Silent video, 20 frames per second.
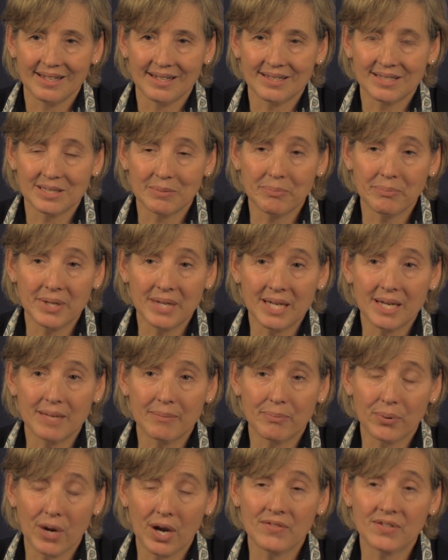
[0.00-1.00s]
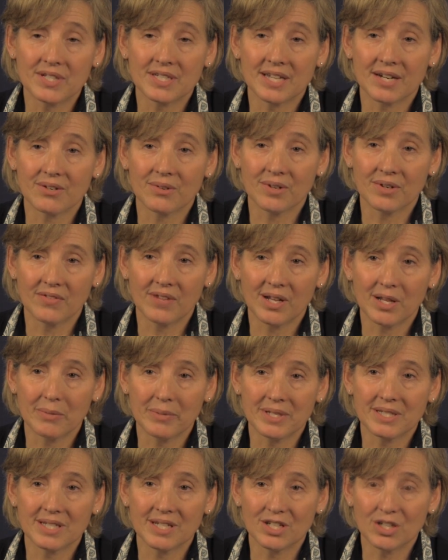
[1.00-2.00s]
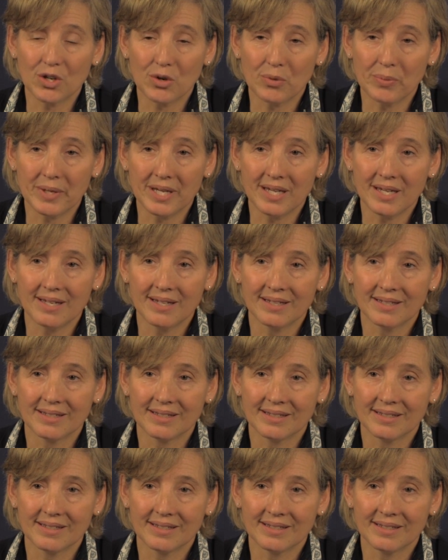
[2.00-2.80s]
some big private sector developments, Adobe,